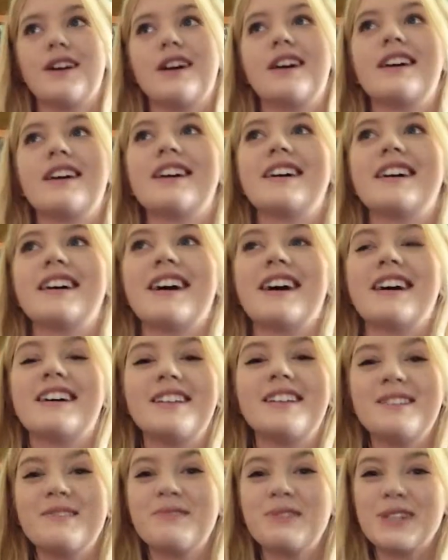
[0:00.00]
I
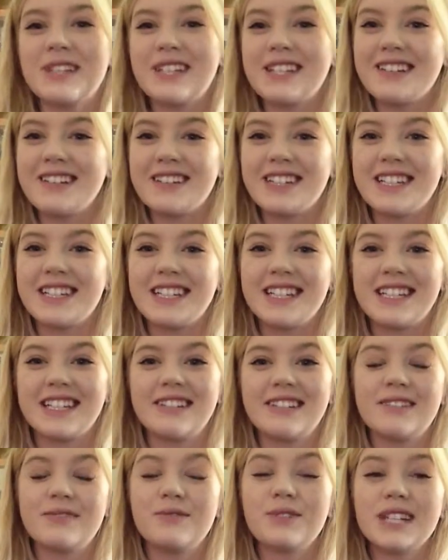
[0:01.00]
didn't really
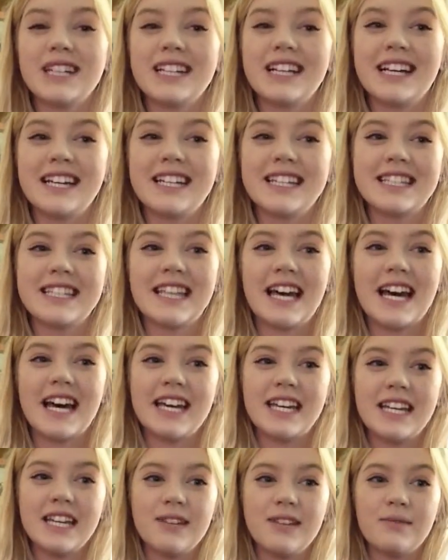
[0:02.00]
realize
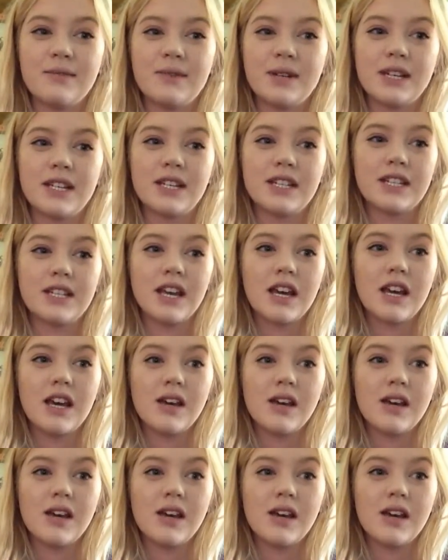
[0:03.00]
that it was